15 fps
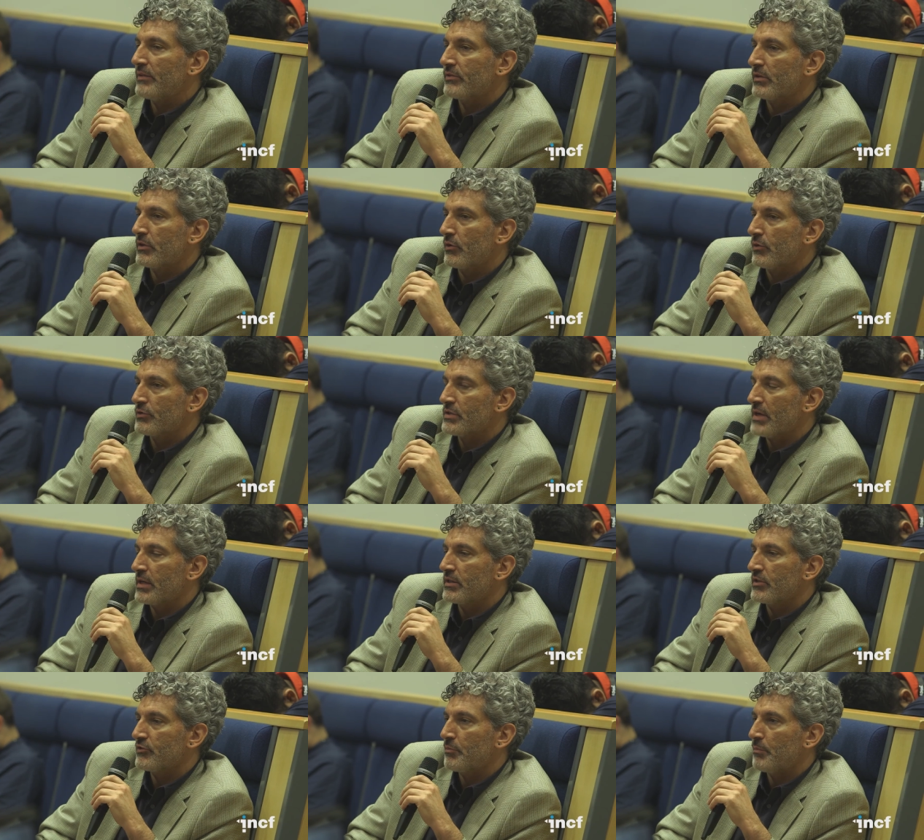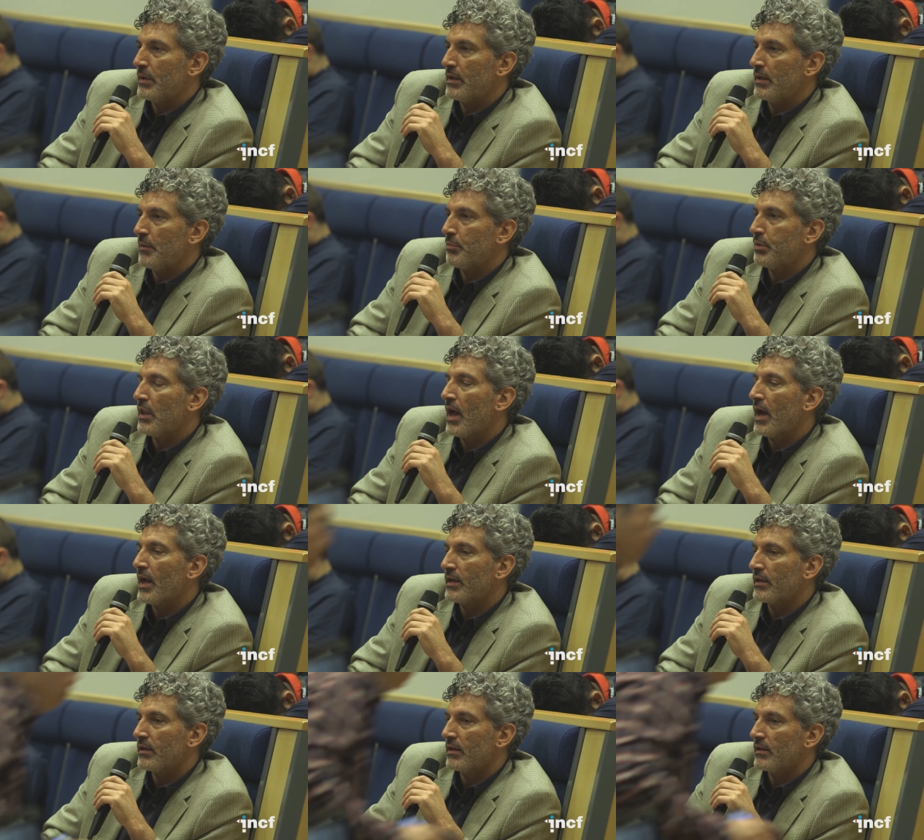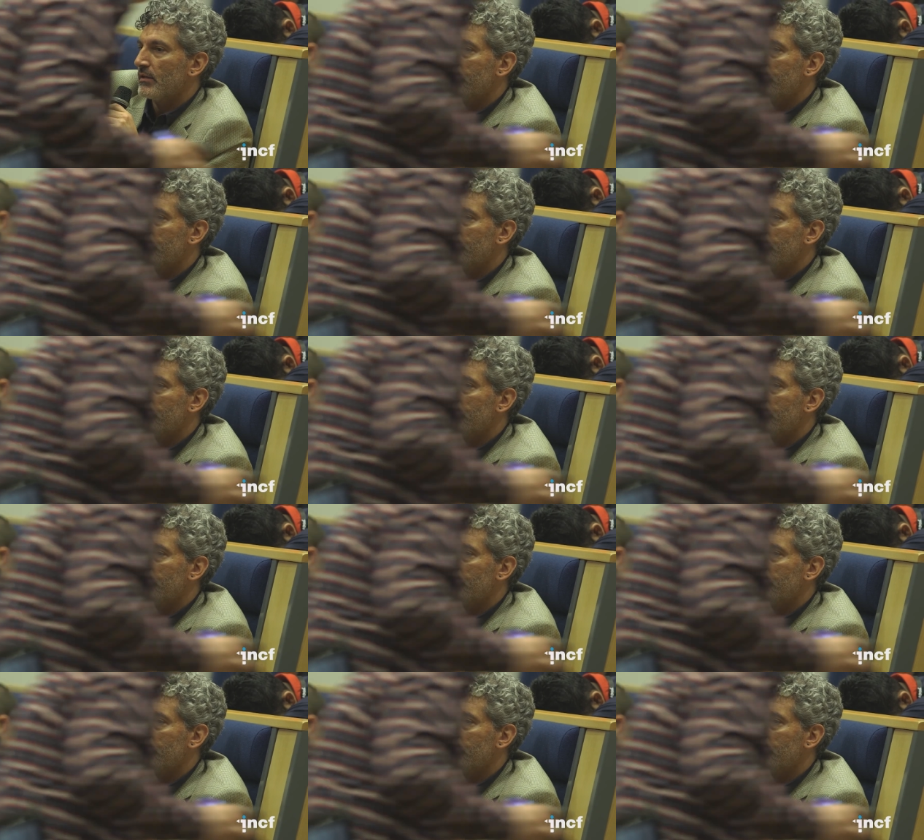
basic neuroscientist, but applying